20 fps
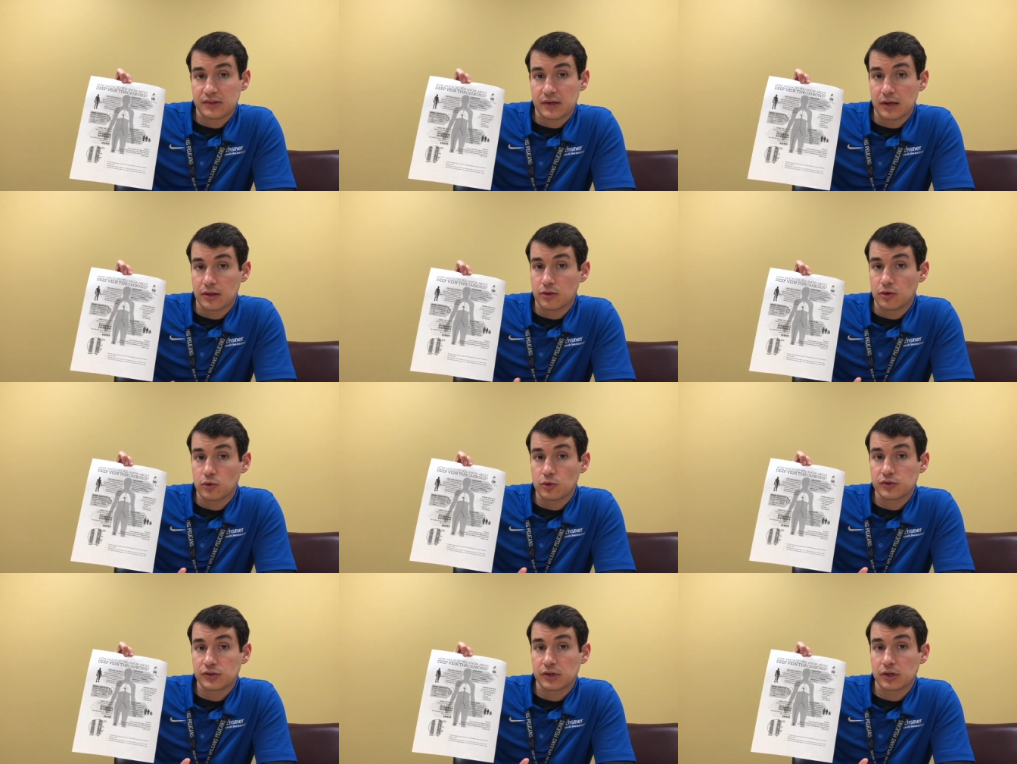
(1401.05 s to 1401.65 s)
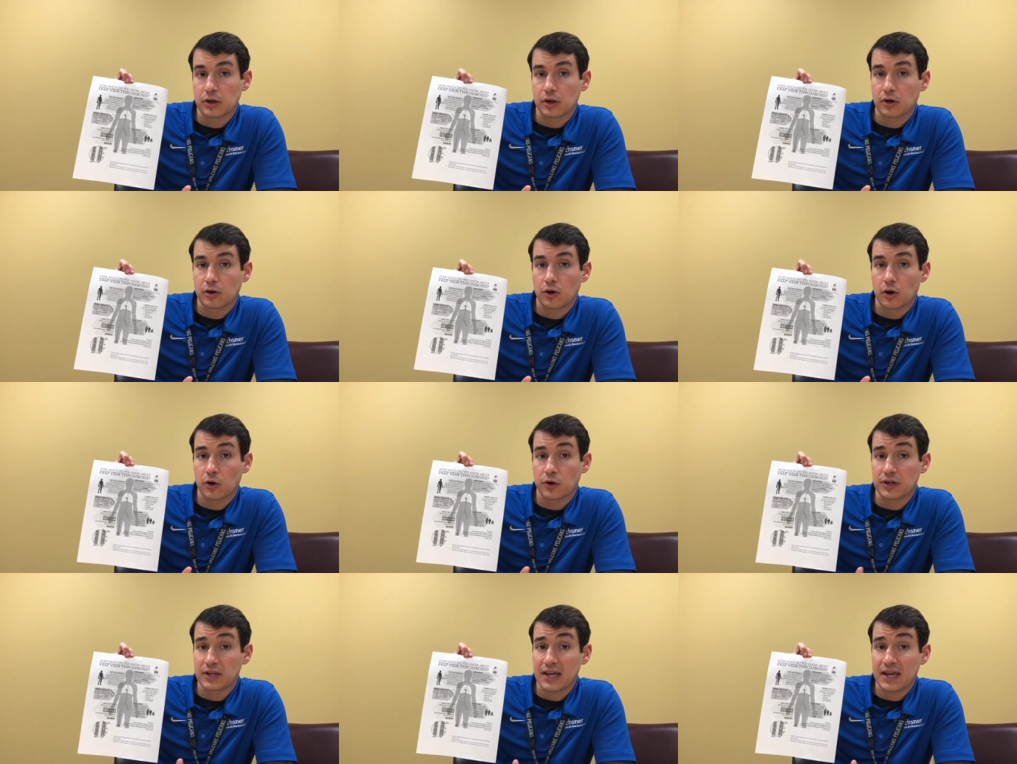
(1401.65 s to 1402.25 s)
and those can
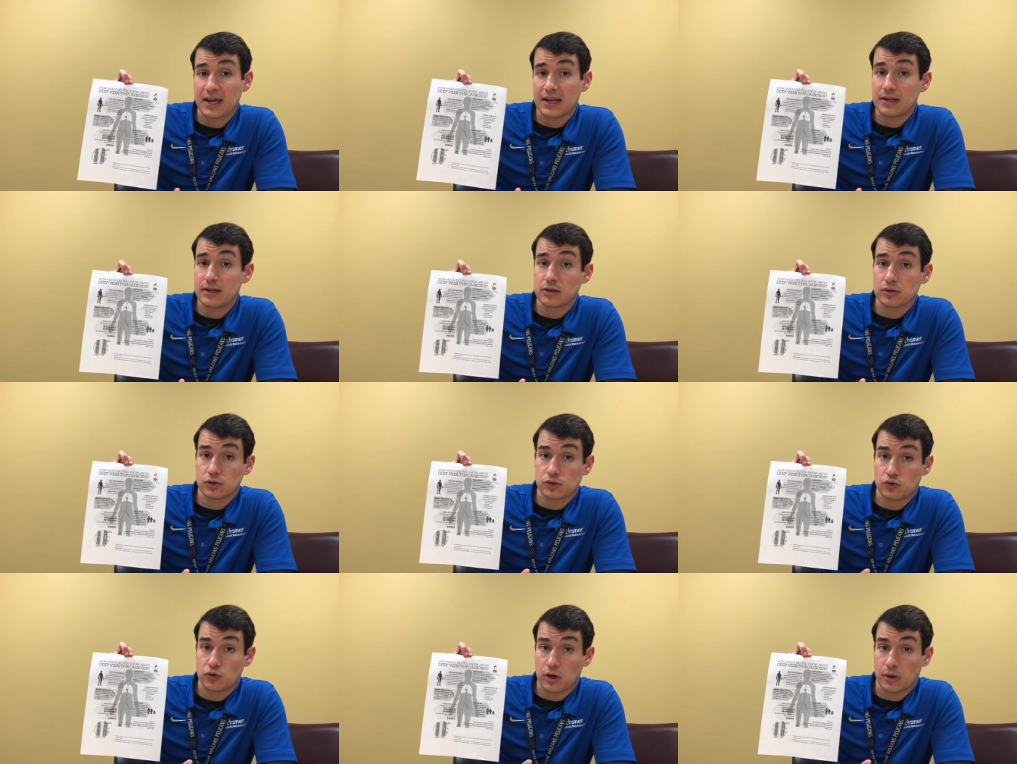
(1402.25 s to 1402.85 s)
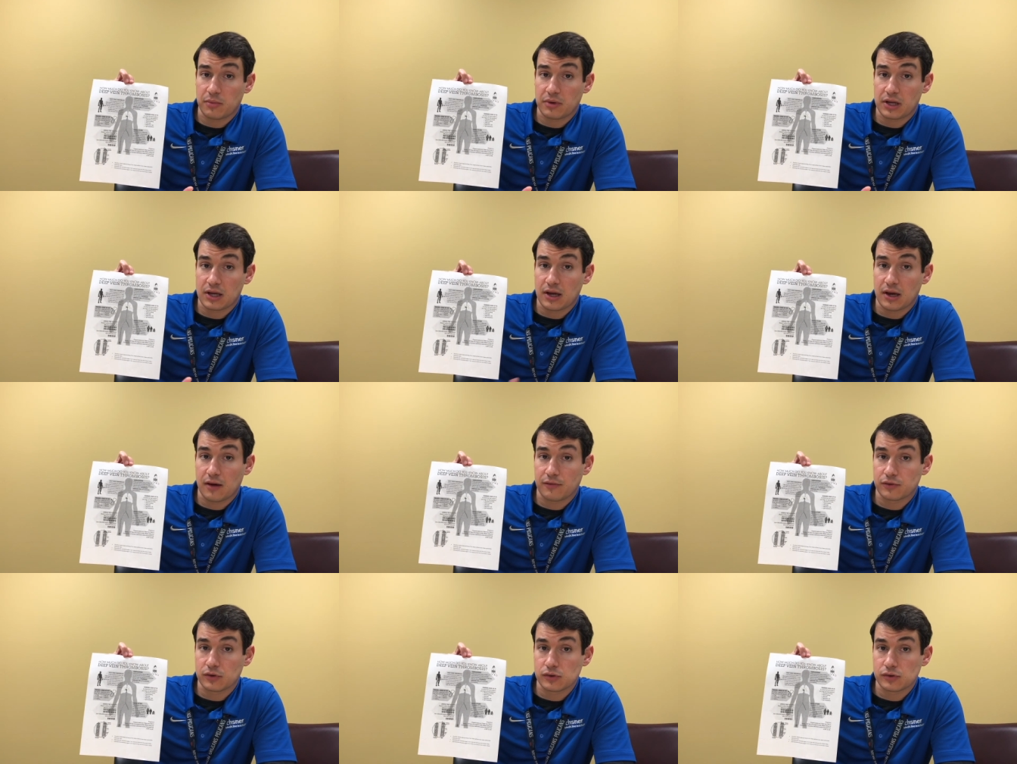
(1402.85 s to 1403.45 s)
occur in any extremity
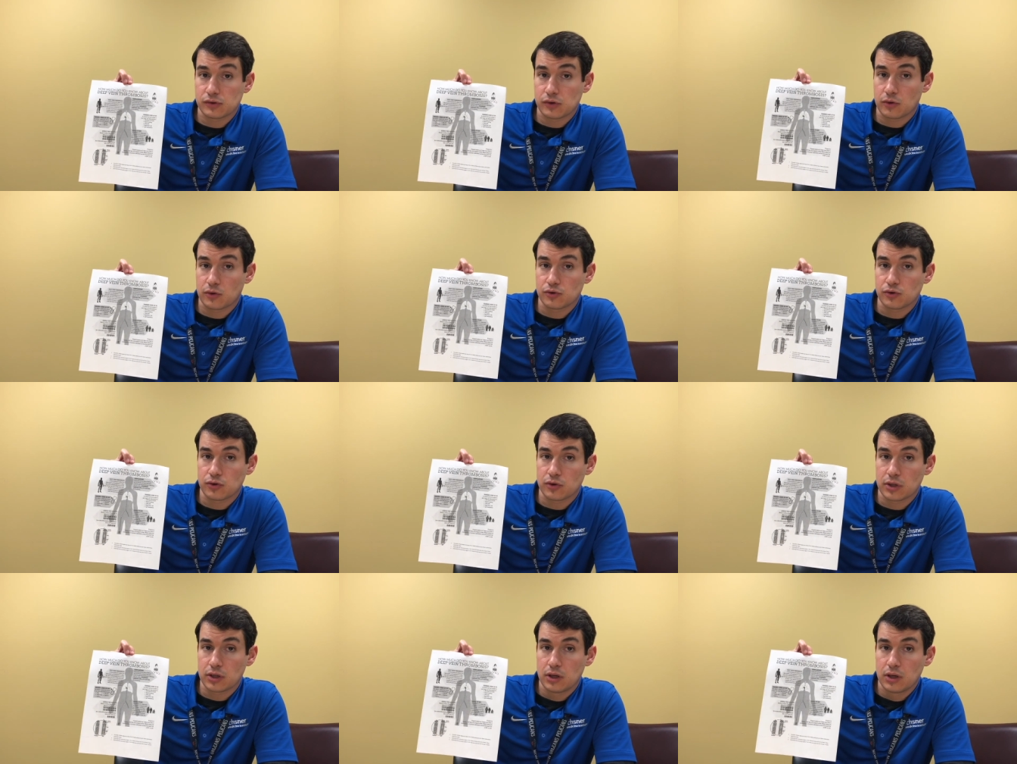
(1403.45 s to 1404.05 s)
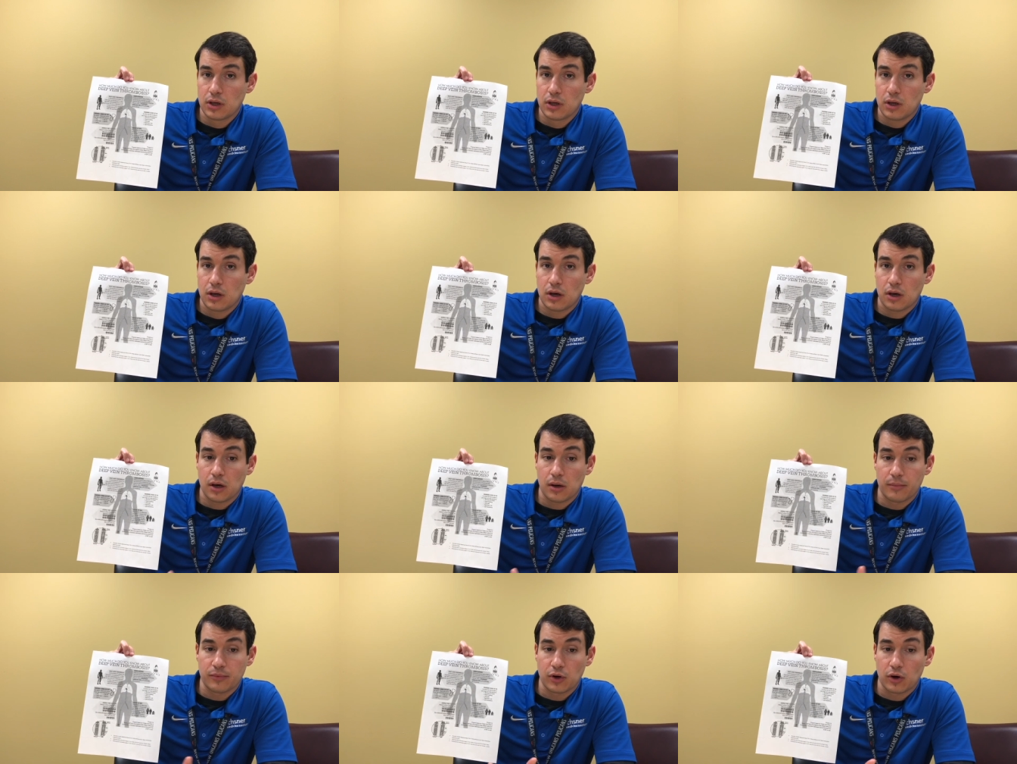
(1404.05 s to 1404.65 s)
after surgery,
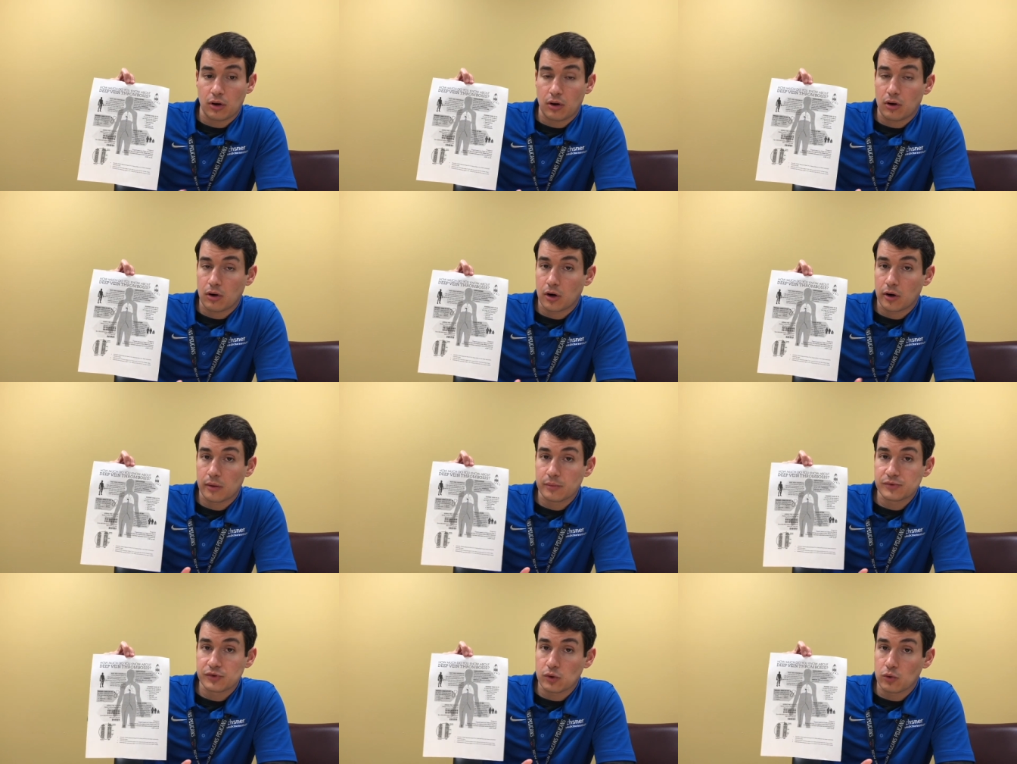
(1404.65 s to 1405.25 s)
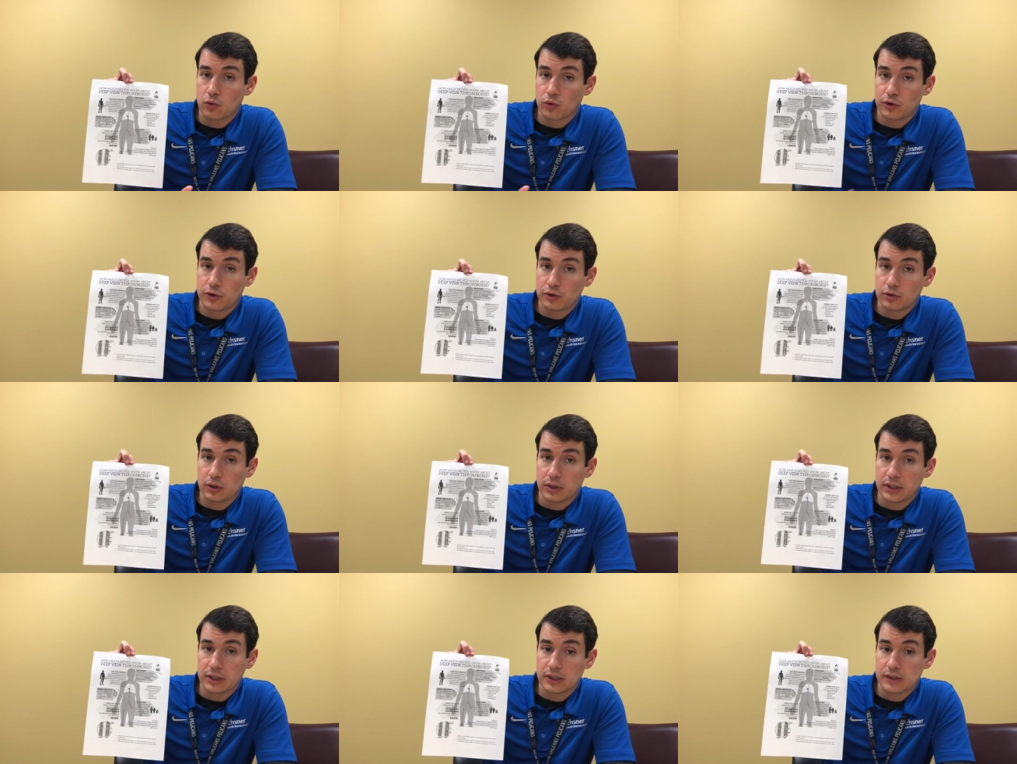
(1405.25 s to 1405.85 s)
your arms or your
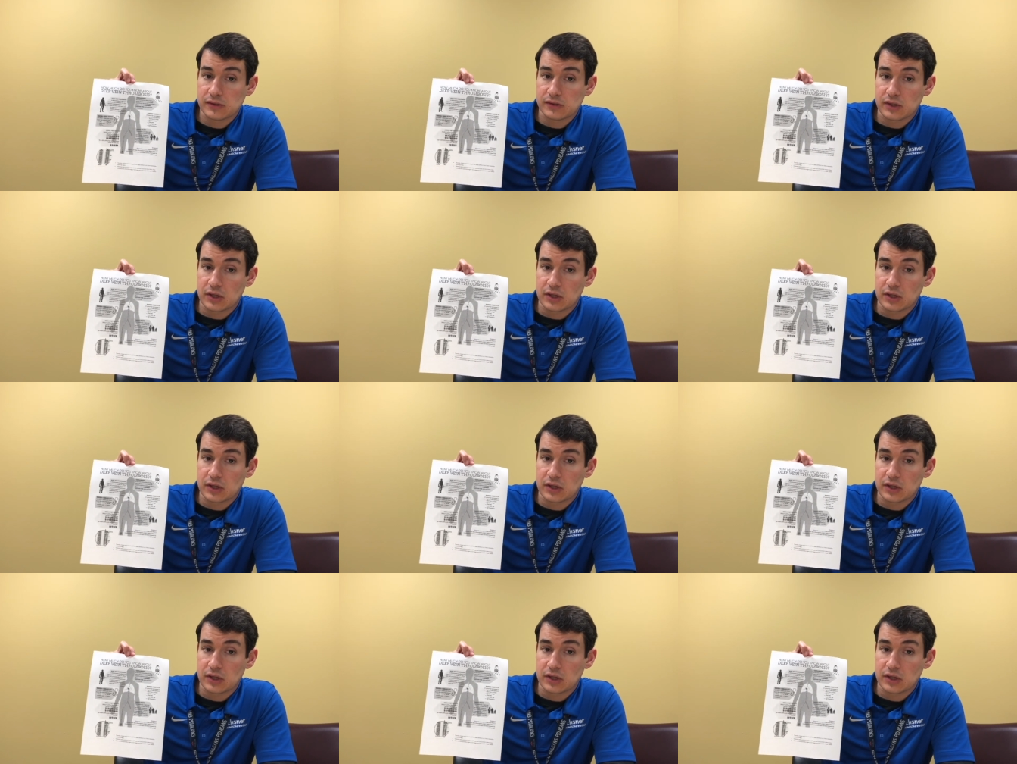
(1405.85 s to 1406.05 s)
legs.